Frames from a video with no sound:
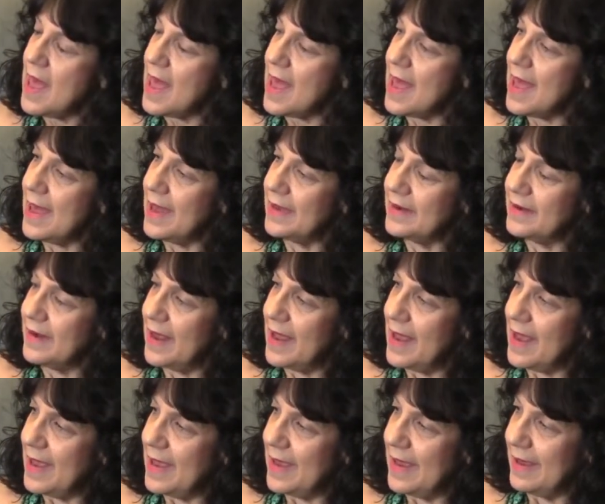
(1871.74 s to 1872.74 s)
And
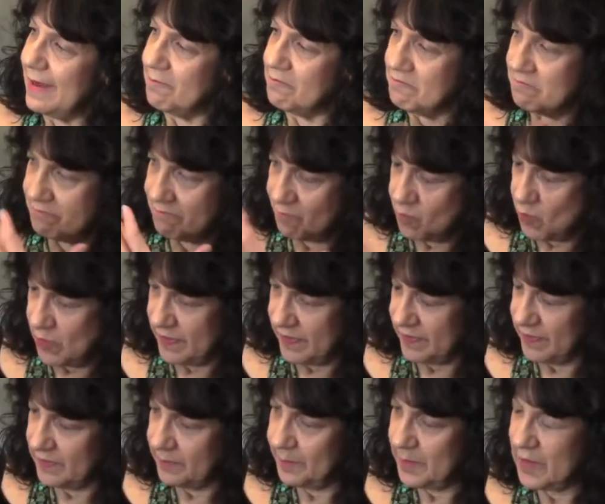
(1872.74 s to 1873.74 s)

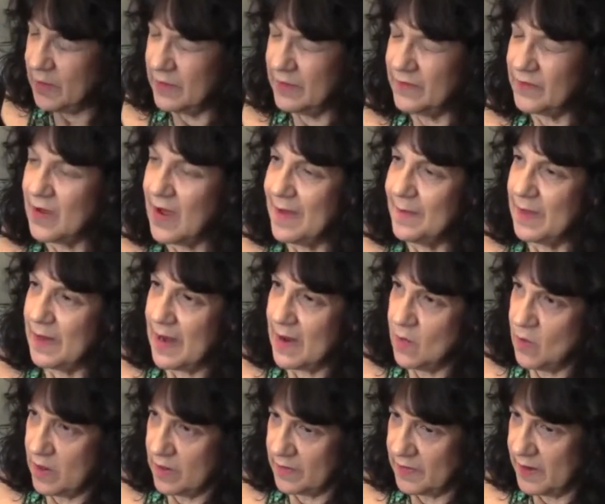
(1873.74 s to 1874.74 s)
within the period of time that I
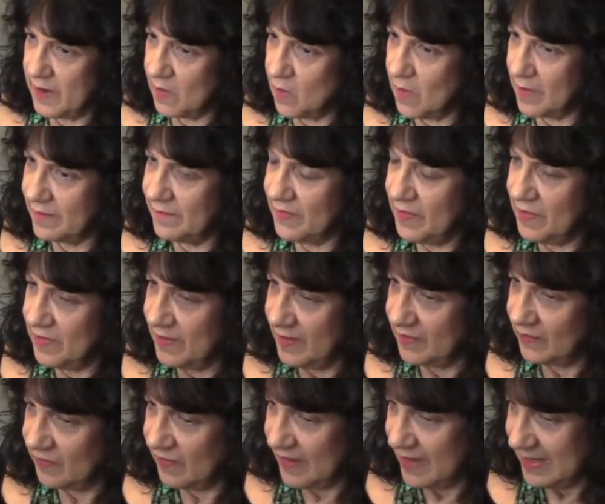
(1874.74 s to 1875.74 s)
worked there, one of the
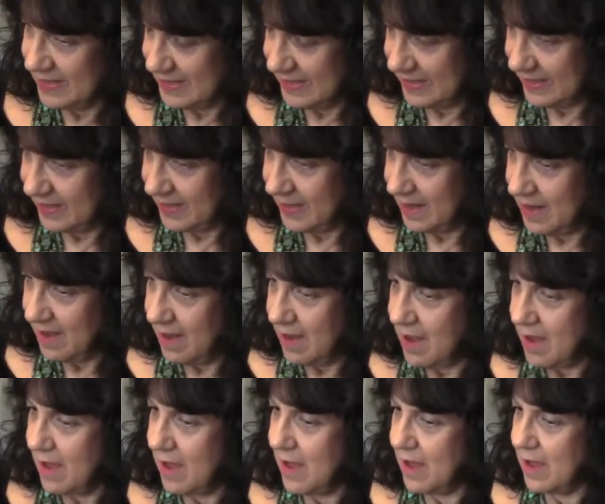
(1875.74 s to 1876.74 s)
things that I did
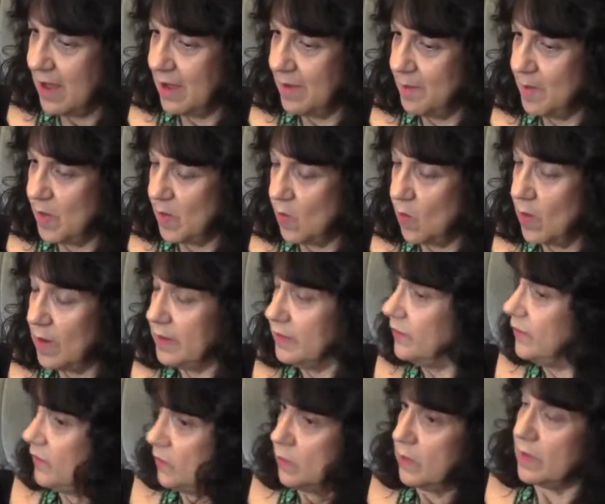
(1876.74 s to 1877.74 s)

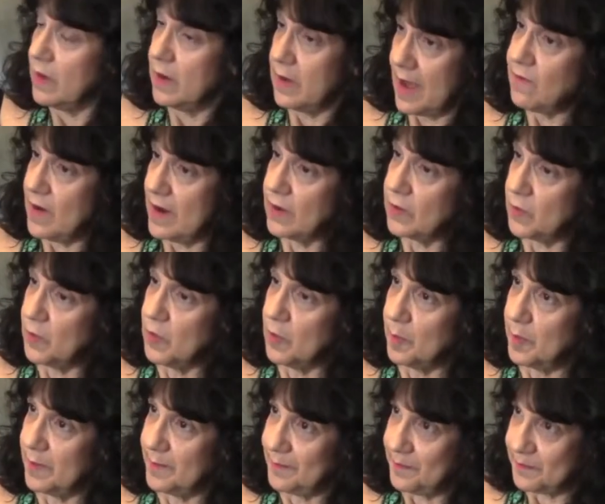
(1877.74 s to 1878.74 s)
was I ran a
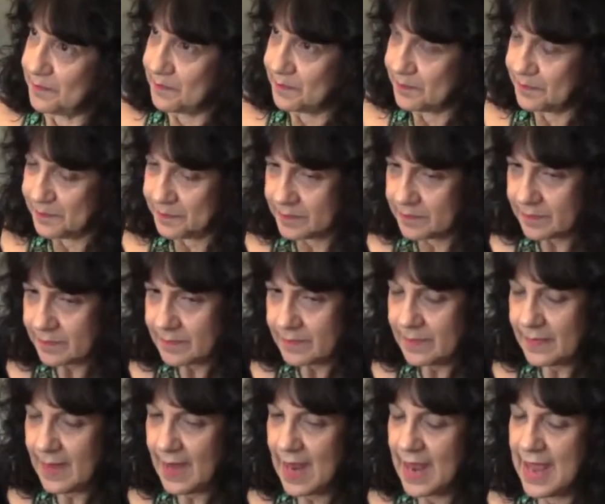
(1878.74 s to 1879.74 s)
group.
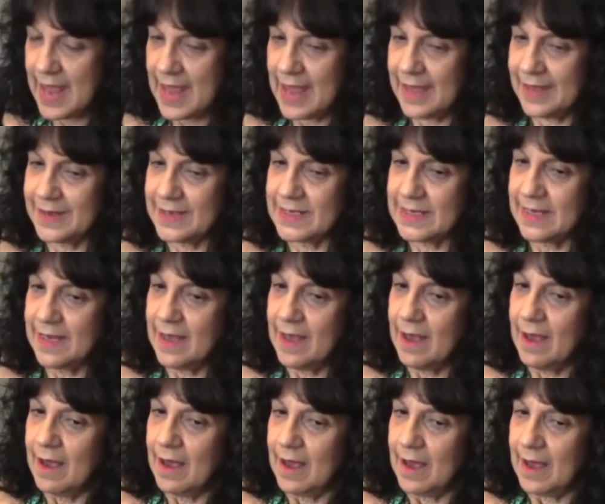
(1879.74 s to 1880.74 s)
And
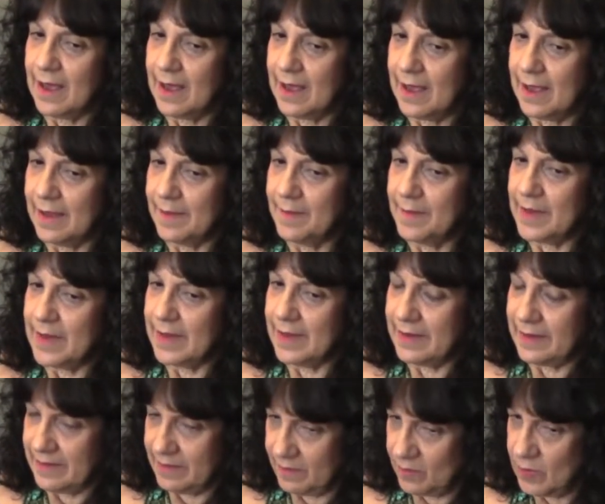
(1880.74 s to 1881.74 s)

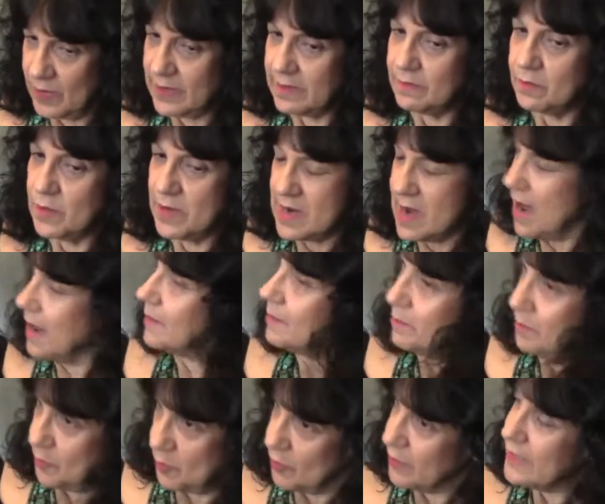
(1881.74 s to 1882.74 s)
we got
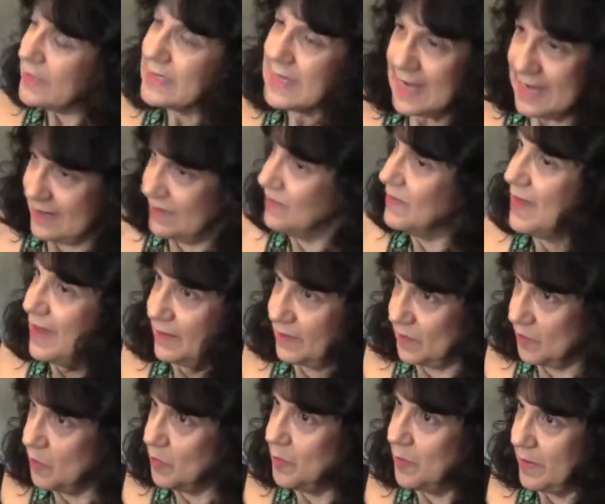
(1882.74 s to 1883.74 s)
pretty tight in that
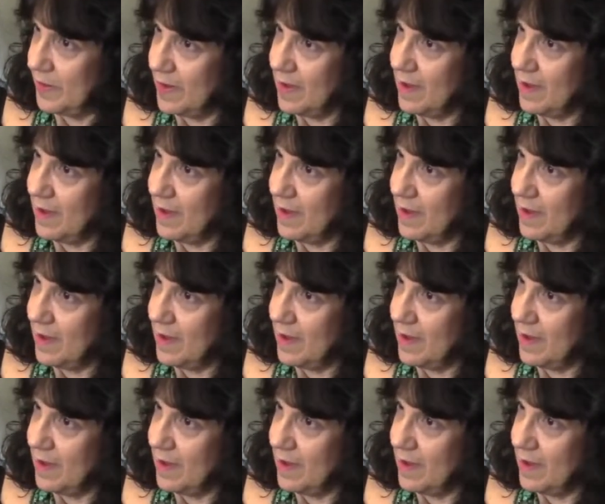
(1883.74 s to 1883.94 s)
group.